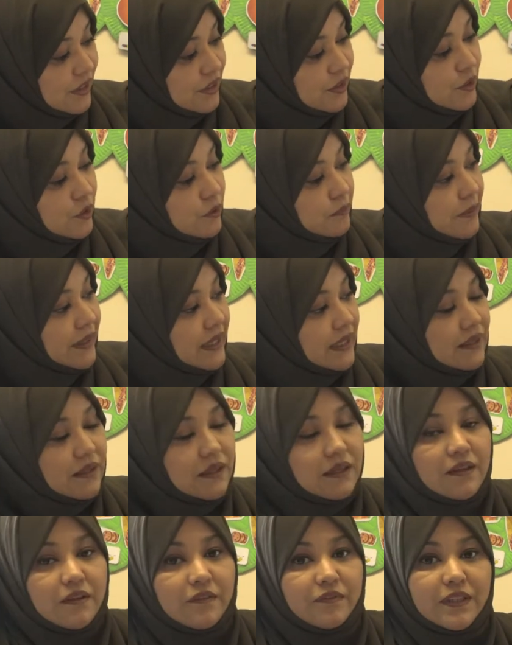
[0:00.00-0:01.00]

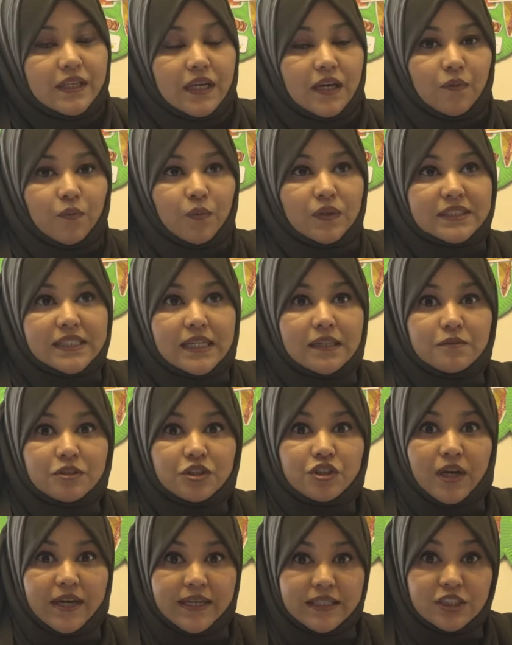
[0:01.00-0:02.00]
What I'll
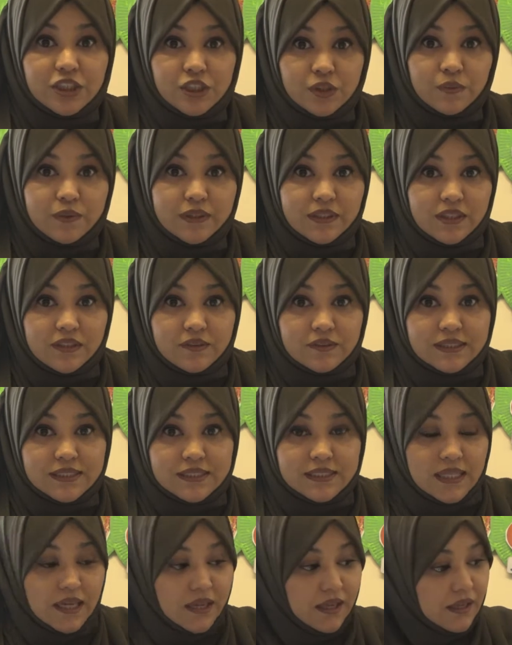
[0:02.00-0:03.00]
try and do with you
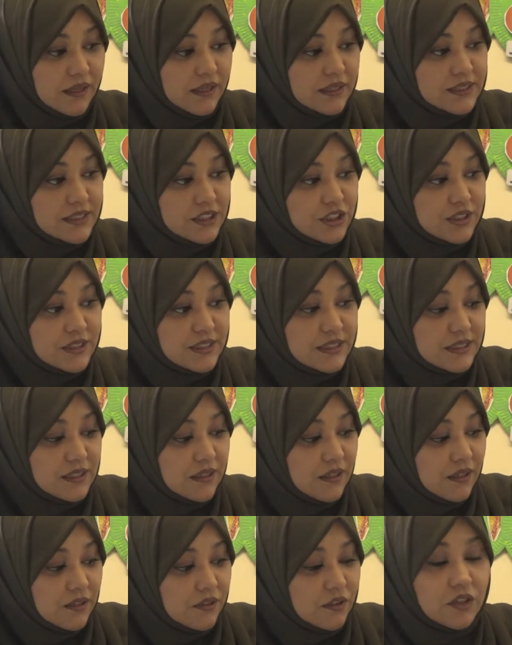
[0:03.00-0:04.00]
today is just
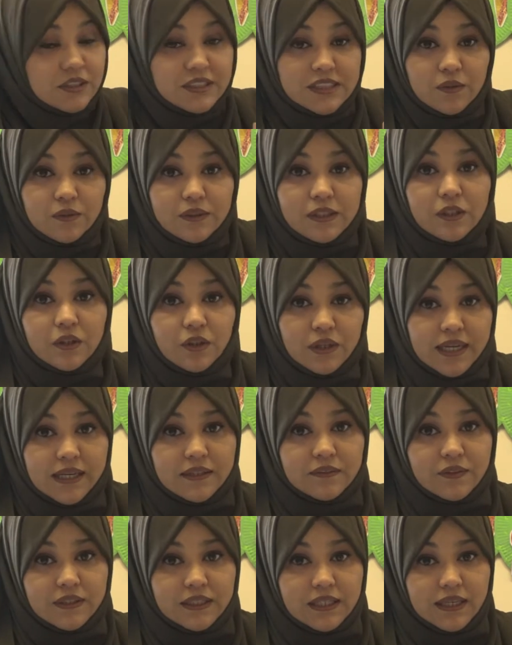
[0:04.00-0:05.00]
not only look
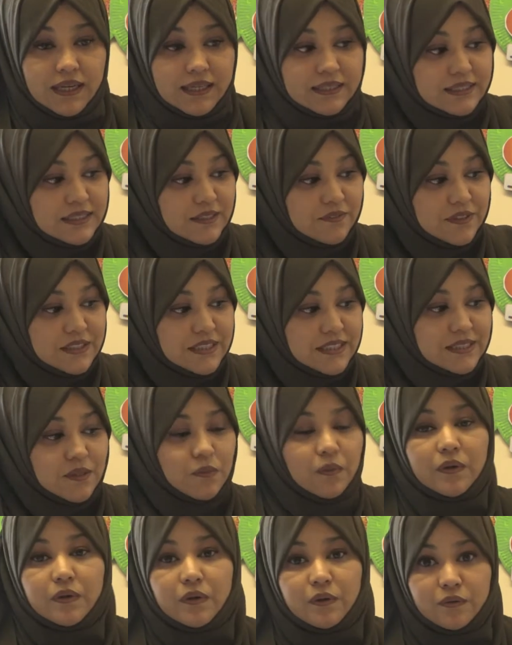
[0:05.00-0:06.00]
at the activities, I
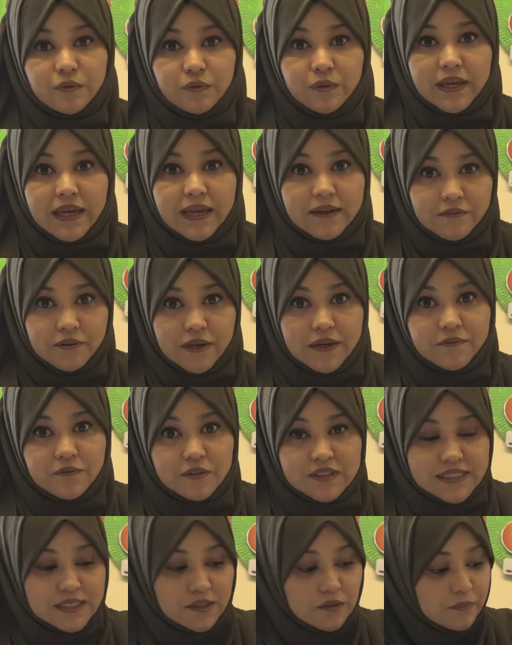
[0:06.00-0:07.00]
won't go through
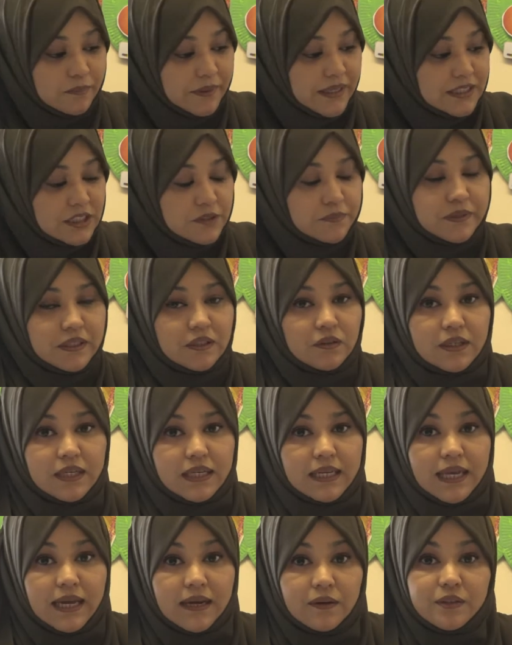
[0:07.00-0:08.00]
every single page, but look
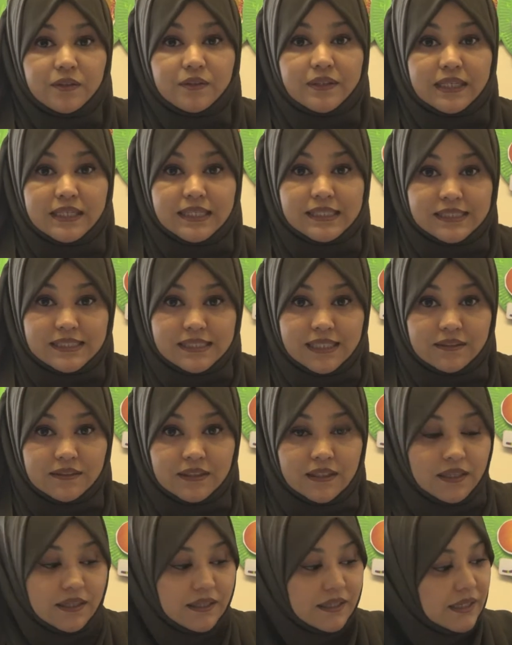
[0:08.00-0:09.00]
at how you can extend
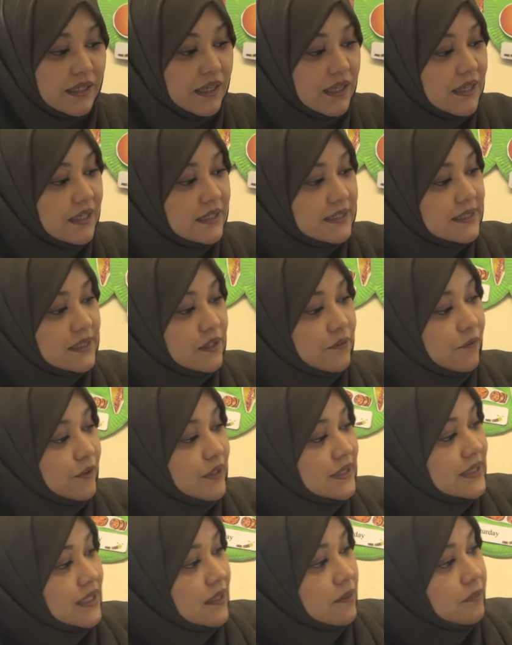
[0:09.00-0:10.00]
the learning. So for
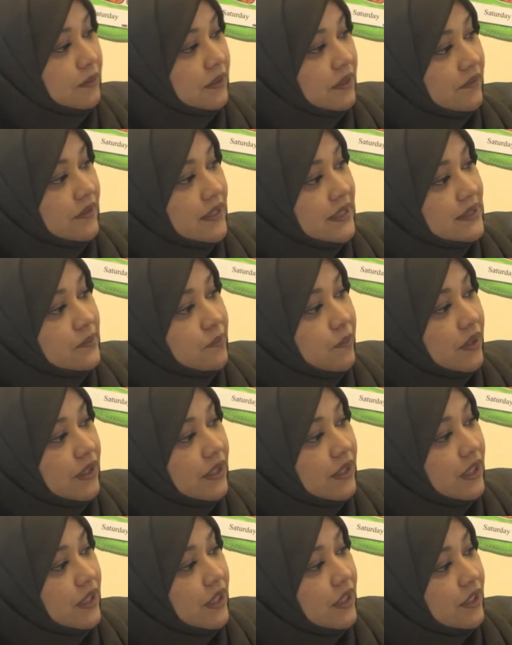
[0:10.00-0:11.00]
example, on this
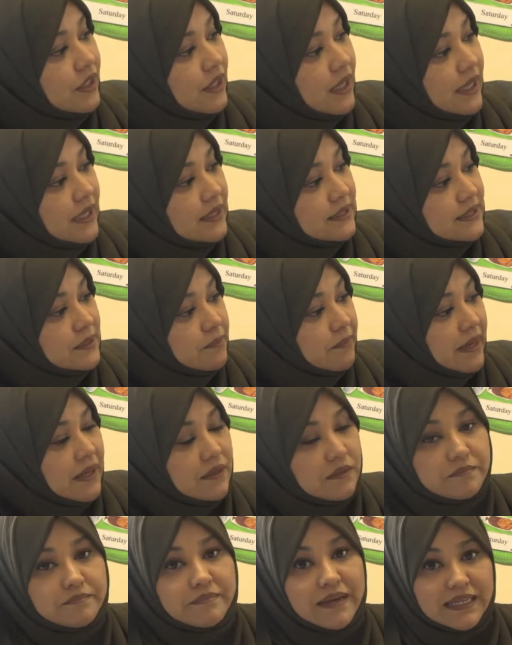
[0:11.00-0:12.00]
one, it's
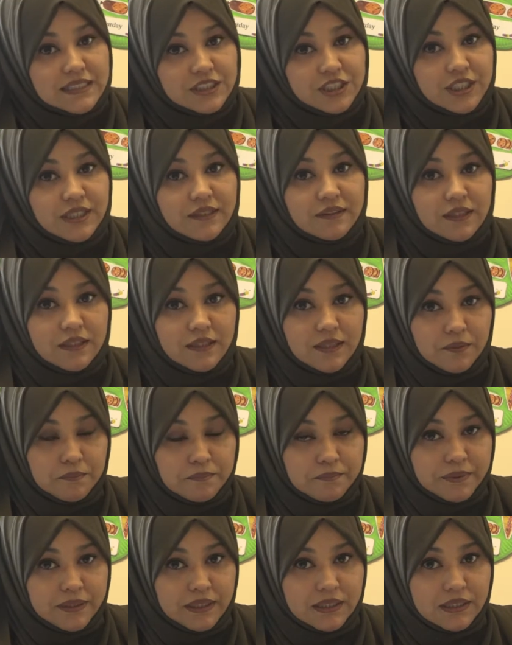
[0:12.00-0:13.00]
about matching the
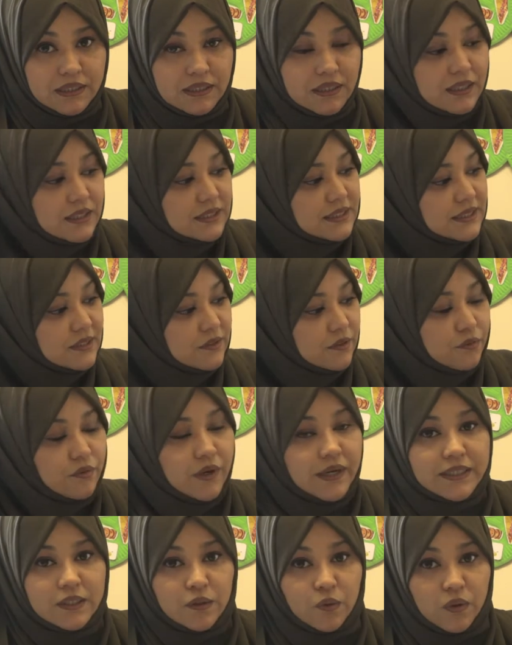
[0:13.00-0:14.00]
number to the
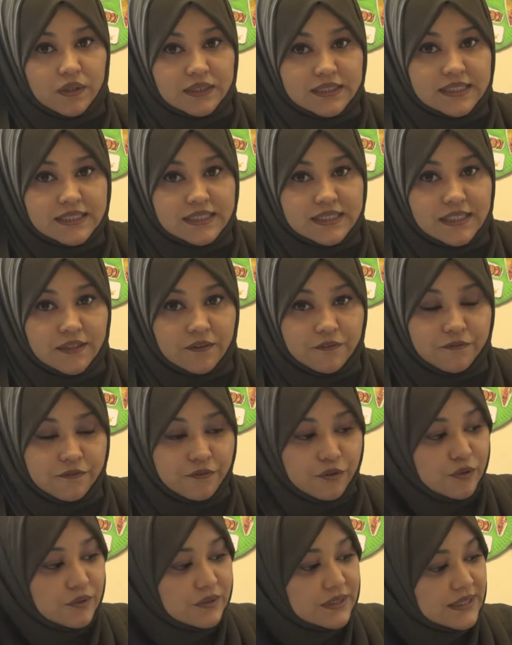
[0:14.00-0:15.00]
right quantity of
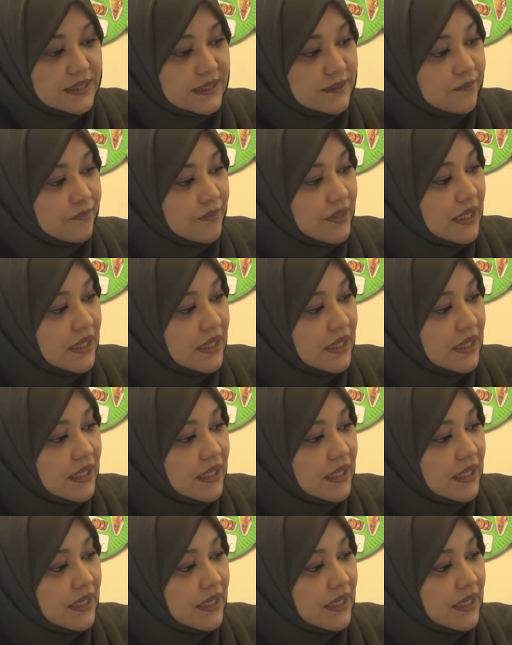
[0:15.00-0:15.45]
fruits.